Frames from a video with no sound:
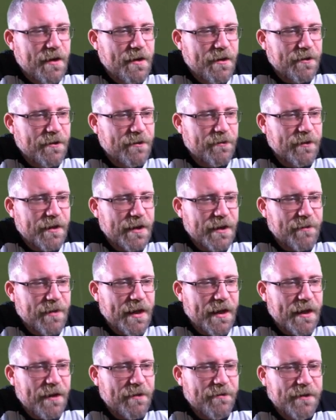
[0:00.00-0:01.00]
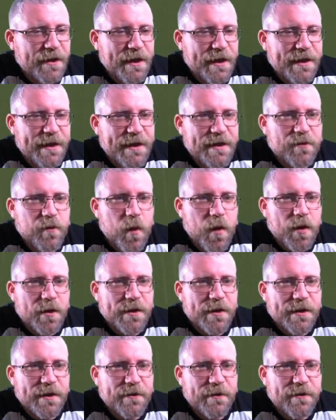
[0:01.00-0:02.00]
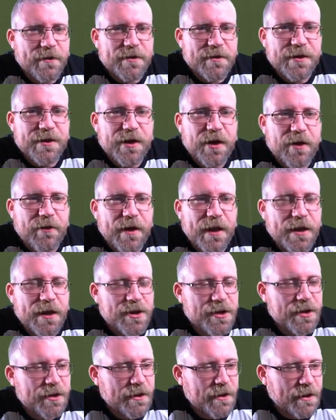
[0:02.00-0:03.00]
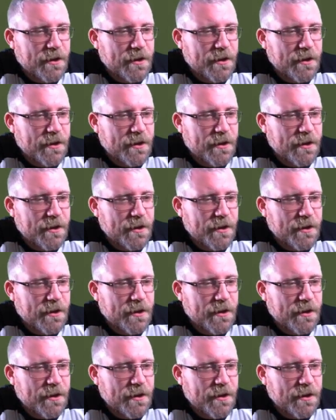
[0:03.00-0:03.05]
the rebound, and it is 1-0 to Norwich.